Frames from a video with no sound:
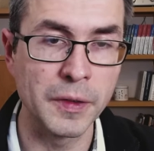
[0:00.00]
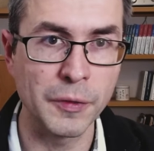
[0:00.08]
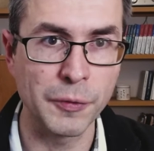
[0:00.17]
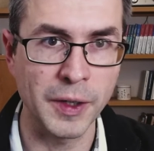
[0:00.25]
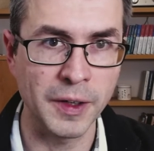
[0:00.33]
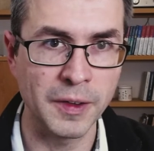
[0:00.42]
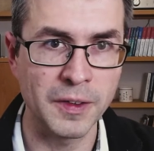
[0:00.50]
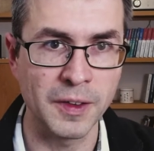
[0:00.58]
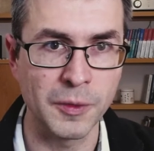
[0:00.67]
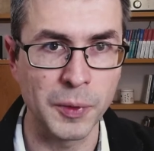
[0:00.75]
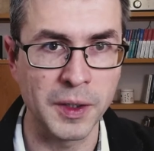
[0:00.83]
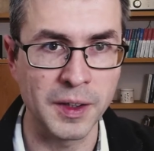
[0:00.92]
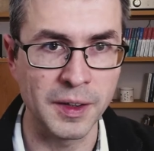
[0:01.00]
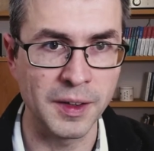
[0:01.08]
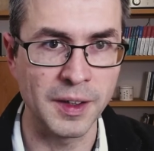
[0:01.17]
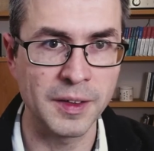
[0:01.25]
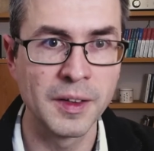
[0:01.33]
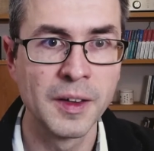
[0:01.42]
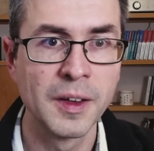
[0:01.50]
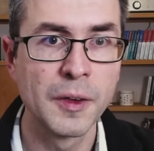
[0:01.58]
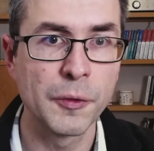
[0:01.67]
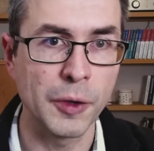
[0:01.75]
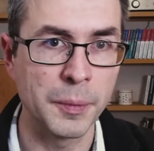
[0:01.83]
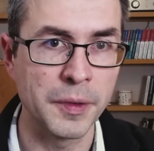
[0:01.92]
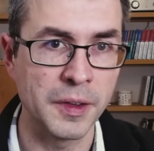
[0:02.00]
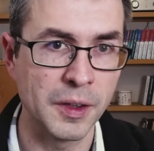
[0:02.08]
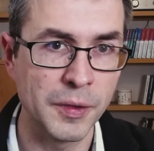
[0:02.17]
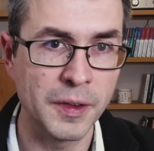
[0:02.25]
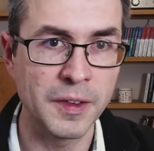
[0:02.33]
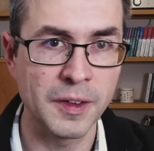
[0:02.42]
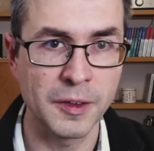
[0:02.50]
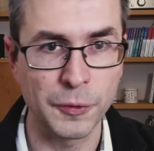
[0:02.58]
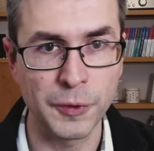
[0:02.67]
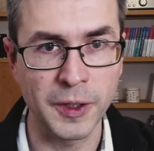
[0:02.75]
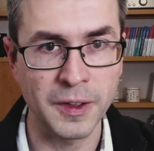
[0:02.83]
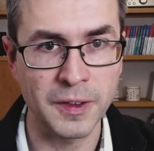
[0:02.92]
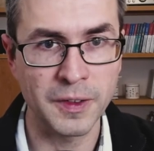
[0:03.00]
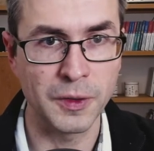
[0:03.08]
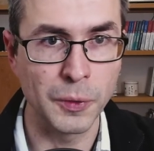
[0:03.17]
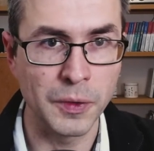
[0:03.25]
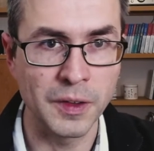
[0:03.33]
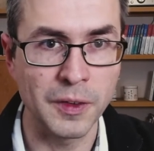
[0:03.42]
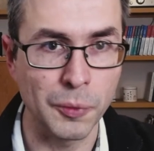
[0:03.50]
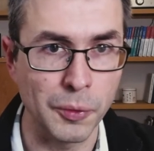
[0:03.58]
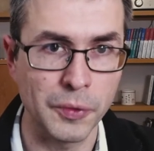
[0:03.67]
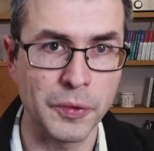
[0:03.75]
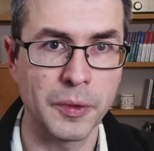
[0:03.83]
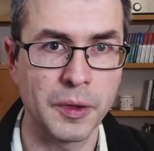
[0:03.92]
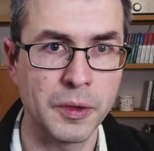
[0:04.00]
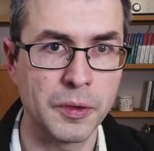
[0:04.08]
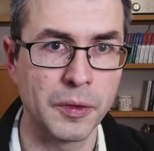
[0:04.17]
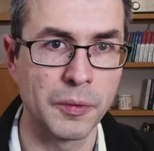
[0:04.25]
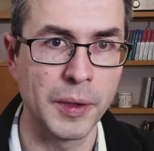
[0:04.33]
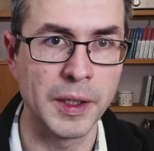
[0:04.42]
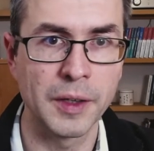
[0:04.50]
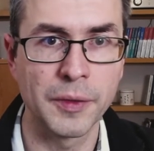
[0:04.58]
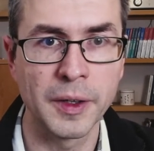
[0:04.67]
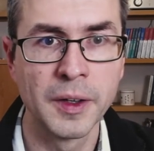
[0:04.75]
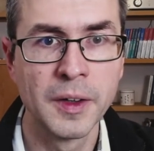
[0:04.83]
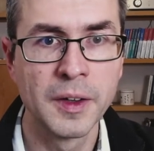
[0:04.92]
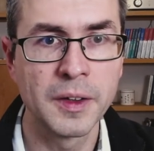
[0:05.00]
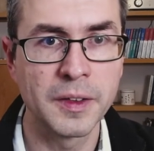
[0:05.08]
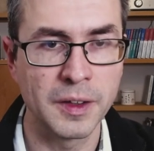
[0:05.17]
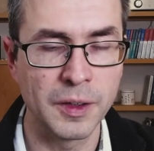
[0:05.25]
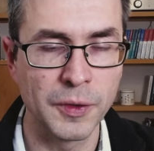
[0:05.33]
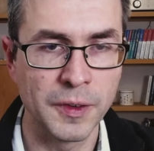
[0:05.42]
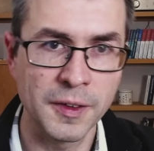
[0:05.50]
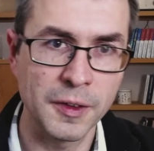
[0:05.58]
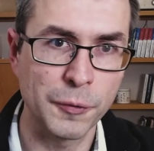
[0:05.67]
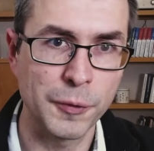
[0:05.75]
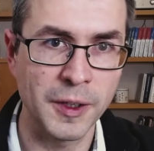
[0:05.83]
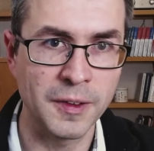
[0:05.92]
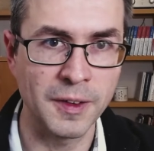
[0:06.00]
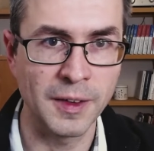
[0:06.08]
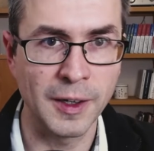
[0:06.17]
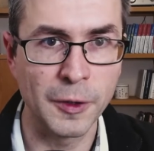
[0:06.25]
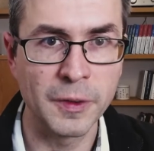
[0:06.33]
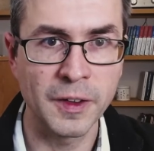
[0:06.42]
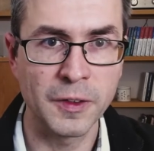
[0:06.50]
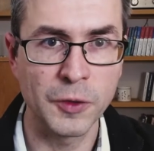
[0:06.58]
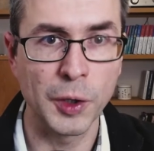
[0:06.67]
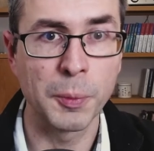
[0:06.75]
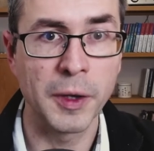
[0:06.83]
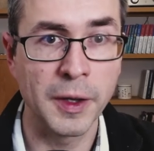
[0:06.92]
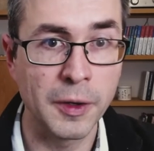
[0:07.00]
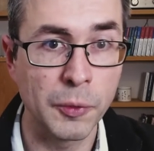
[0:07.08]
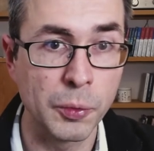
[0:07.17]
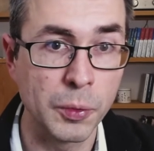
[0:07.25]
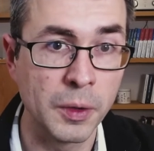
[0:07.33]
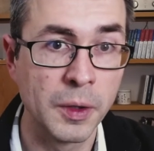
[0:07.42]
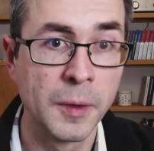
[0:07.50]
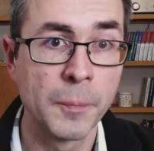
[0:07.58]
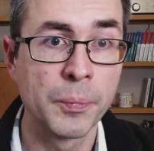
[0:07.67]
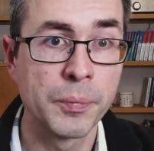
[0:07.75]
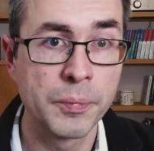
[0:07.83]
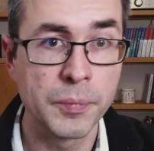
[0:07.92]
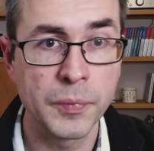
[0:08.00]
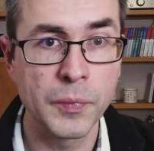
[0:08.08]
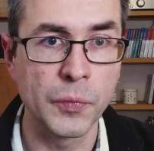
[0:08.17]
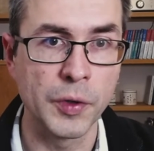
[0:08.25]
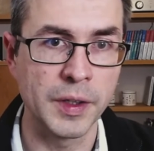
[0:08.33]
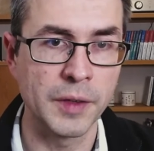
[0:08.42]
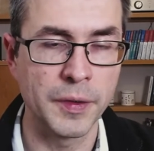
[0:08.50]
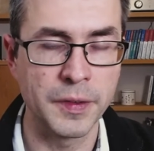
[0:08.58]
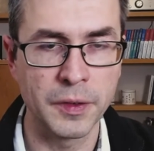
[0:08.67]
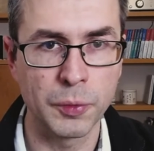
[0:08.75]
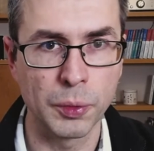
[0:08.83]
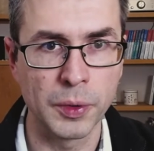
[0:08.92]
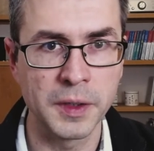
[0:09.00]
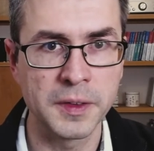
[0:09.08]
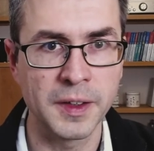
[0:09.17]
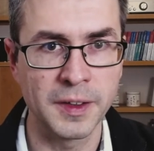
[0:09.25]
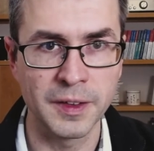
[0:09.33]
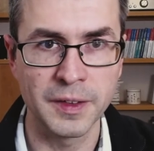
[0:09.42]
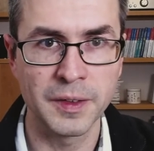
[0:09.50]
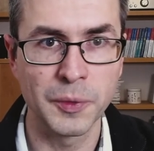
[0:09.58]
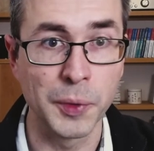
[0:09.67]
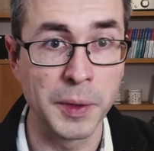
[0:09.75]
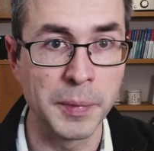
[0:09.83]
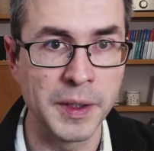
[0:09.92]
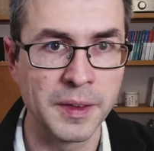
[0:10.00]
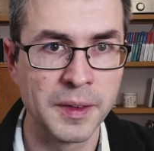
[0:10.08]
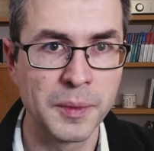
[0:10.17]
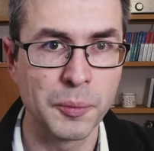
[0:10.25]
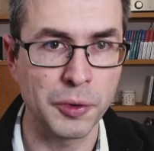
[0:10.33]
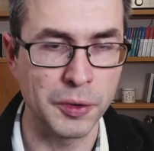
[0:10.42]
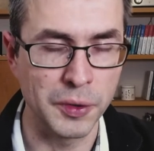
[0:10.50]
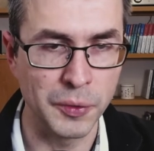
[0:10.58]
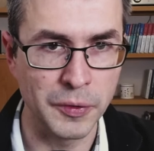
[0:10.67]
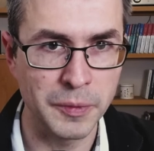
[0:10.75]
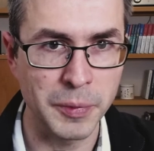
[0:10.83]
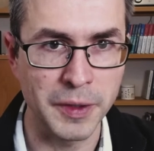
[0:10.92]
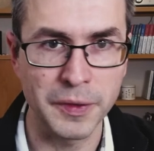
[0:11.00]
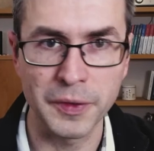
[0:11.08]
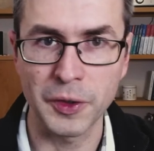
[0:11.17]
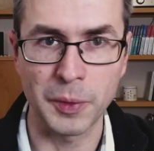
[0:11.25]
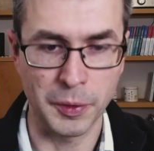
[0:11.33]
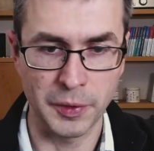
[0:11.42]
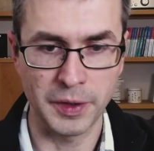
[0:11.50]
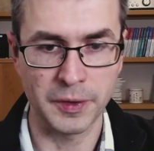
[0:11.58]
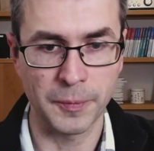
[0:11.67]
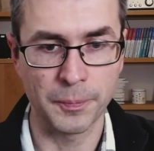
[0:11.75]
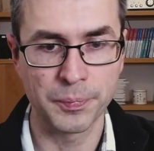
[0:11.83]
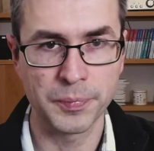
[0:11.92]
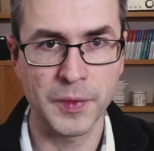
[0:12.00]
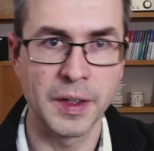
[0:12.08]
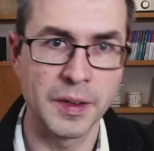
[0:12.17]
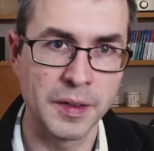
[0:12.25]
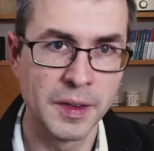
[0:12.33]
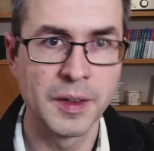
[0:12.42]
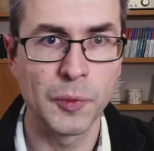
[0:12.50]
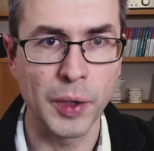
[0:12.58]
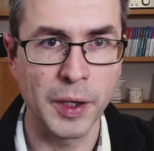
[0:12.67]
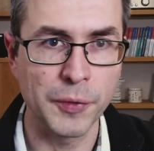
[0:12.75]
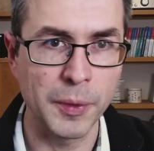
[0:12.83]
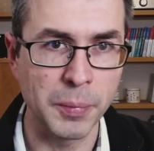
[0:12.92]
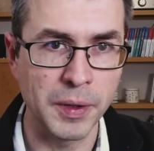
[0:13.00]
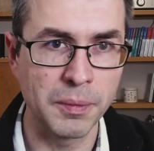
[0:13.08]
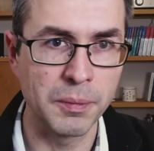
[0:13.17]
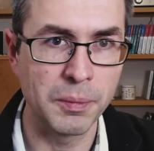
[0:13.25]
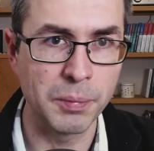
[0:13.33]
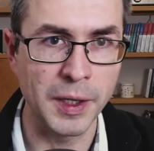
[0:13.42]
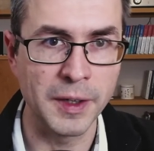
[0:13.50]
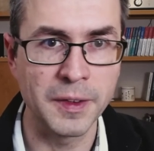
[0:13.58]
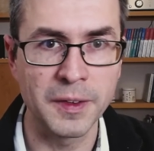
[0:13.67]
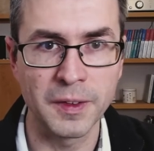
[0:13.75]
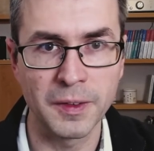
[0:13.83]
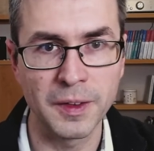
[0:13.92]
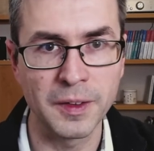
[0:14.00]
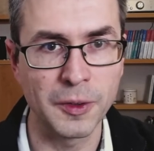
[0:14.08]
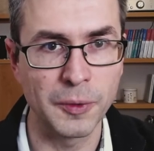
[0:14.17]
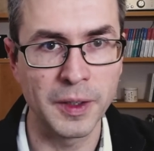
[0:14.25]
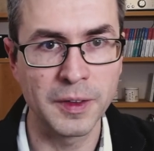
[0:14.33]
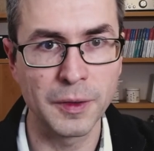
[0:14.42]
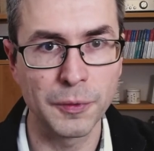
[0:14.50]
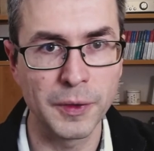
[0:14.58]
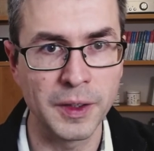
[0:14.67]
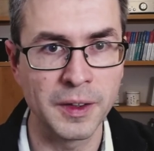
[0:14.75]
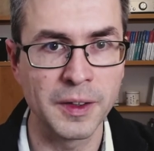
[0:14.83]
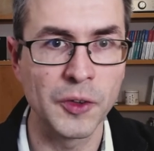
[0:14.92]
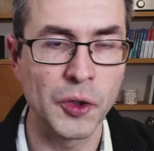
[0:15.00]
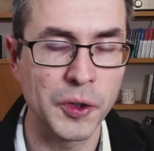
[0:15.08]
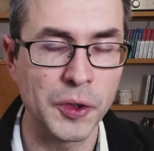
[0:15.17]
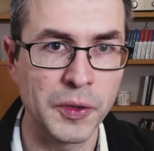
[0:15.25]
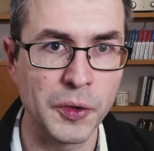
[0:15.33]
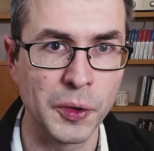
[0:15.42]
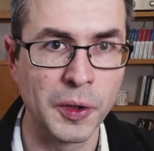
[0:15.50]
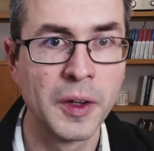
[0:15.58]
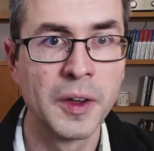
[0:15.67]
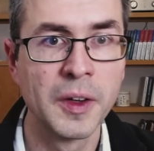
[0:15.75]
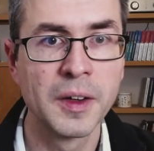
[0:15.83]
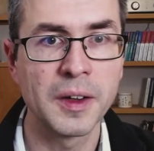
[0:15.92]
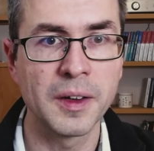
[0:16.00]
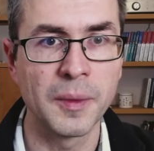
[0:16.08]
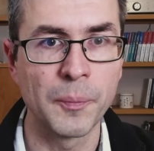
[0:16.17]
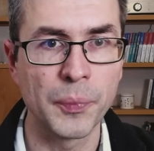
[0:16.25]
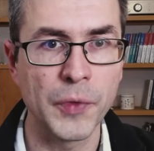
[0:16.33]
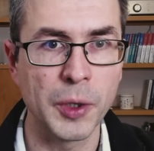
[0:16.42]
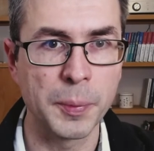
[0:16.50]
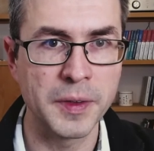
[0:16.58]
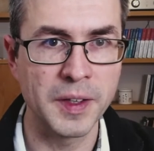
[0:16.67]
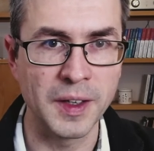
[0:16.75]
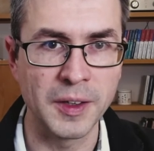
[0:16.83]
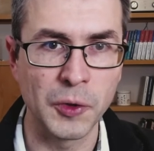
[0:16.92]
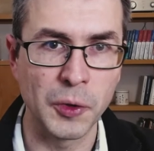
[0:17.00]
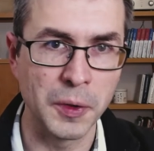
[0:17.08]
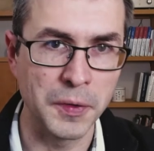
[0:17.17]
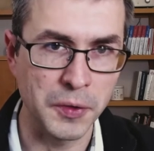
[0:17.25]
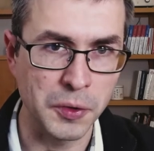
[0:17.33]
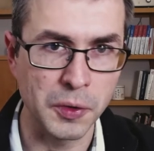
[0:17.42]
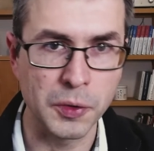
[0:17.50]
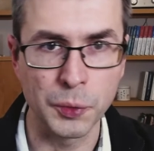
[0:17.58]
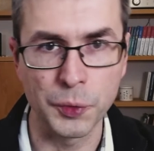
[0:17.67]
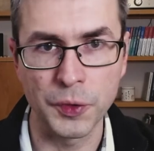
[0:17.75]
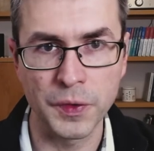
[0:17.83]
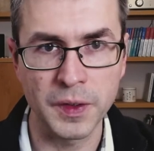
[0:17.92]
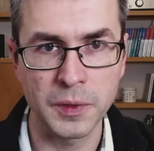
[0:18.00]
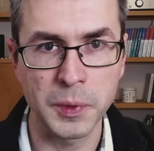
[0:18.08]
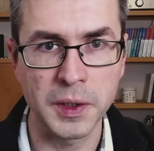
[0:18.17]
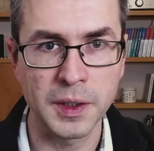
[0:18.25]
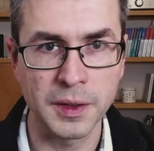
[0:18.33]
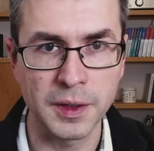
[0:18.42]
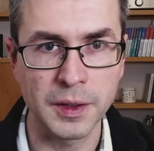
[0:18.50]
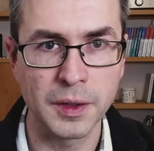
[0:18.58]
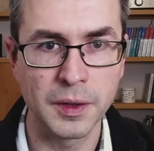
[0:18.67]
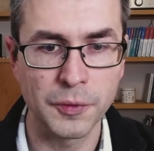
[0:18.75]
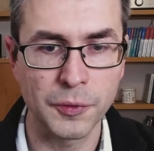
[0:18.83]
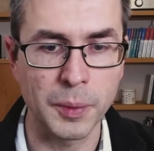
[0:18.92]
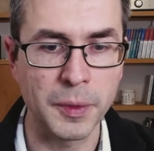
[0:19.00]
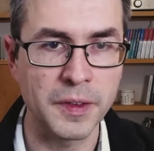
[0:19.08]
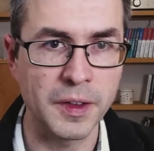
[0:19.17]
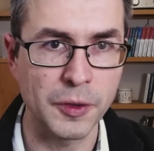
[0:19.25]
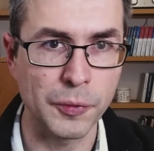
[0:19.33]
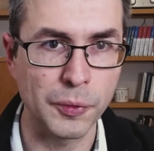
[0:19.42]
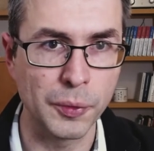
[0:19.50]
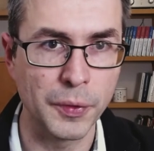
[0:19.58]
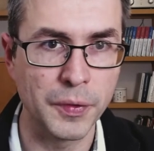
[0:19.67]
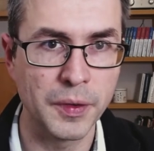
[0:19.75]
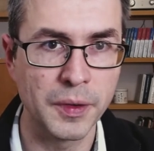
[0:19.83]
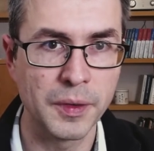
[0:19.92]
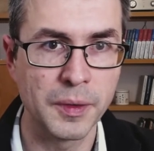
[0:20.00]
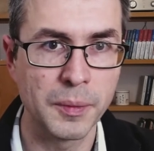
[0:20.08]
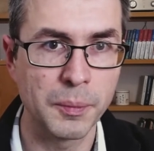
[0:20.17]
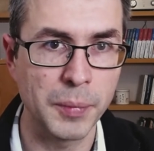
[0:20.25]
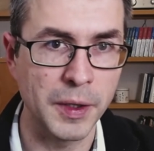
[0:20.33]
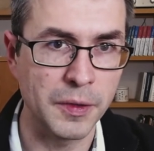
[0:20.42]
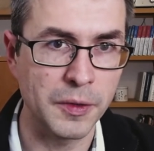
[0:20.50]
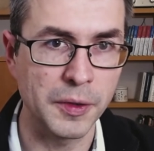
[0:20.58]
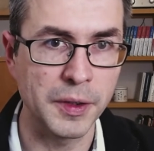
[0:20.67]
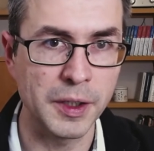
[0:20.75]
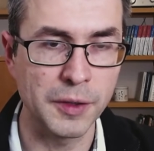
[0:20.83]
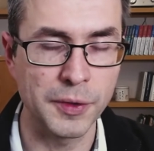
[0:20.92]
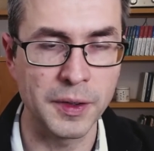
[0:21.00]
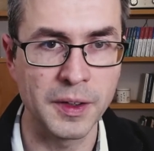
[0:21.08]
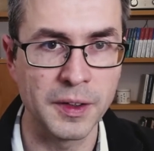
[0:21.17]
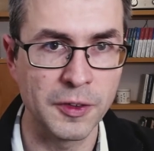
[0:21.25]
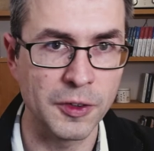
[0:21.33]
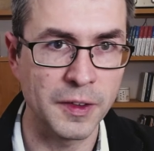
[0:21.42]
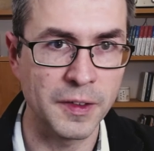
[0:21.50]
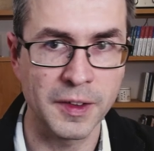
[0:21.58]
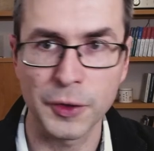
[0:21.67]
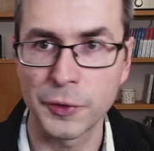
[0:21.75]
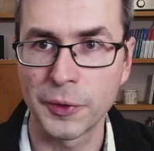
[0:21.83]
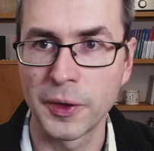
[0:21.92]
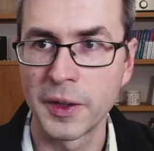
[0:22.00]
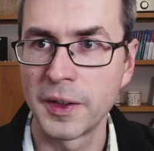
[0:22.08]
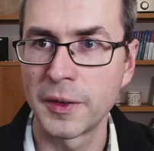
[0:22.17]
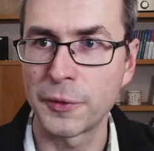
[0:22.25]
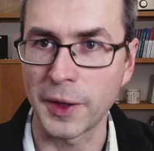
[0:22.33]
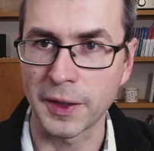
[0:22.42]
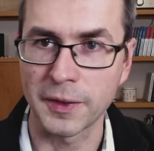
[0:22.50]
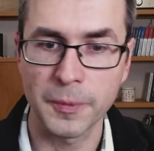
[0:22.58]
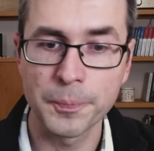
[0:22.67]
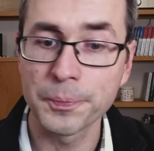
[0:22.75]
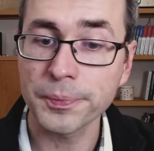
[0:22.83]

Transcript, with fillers: the facts that we can get from the given set of facts using the rules. Uh, so whenever the given set of facts allows us to apply a rule, whatever this rule entails will be produced by this operator. And we have applied this iteratively in order to um, obtain all the conclusions that we can get from a set of rules based on a given initial set of facts.